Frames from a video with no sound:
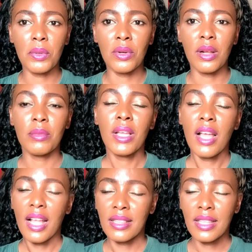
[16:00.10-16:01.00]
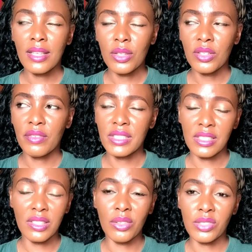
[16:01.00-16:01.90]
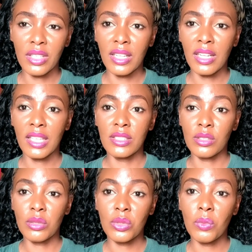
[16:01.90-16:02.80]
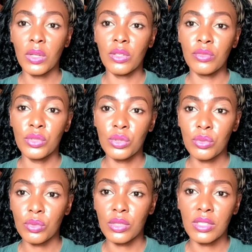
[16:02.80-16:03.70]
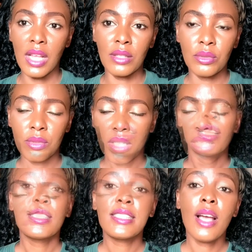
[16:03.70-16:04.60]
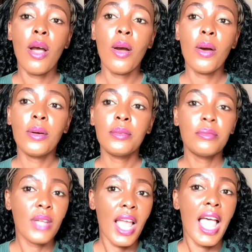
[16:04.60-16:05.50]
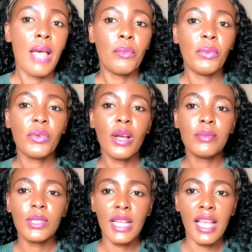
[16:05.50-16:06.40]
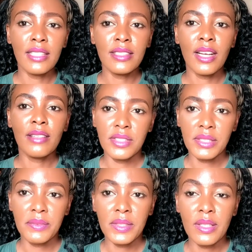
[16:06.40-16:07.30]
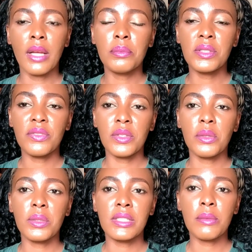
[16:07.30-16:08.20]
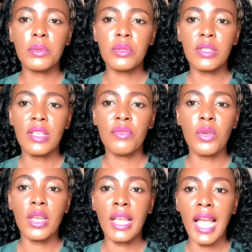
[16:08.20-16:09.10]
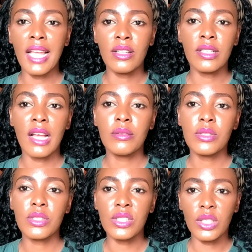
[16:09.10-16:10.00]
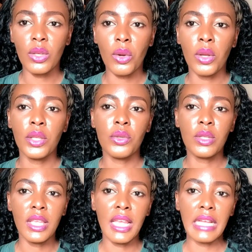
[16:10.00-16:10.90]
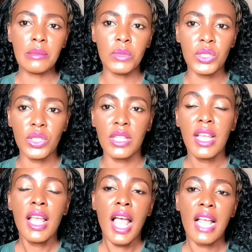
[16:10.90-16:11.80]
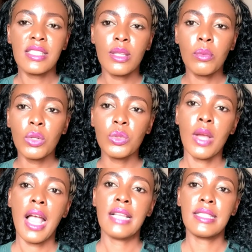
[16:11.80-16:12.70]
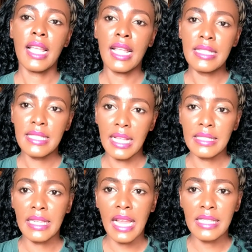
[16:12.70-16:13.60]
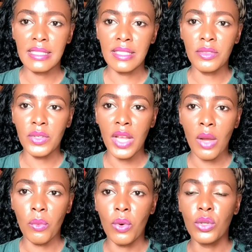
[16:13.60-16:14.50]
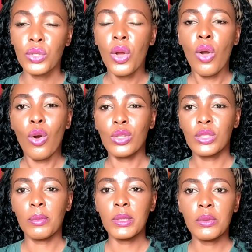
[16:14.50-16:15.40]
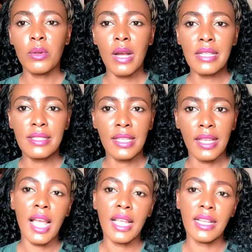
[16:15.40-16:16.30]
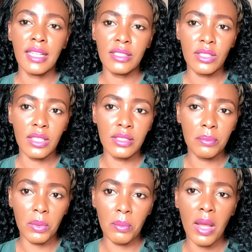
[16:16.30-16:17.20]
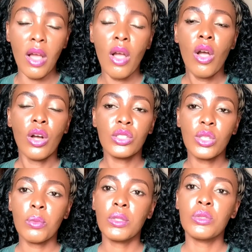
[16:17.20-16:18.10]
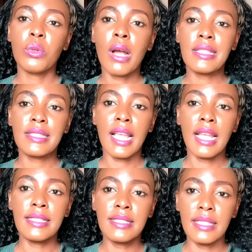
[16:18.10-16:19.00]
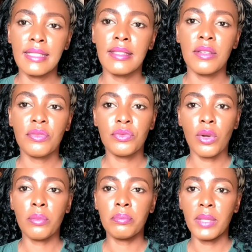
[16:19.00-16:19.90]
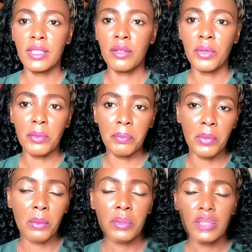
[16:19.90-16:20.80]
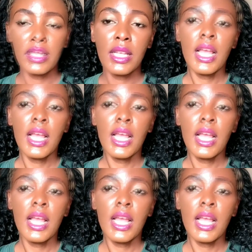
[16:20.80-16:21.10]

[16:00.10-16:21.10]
program. I think University of Sunderland is also one of the schools that do that. So we've come to the end of this video. I hope this video was able to give you a guide on how to secure a UK admission as someone who has a third class degree award, or somebody who has a higher national diploma, or somebody who has a degree from Benin Republic.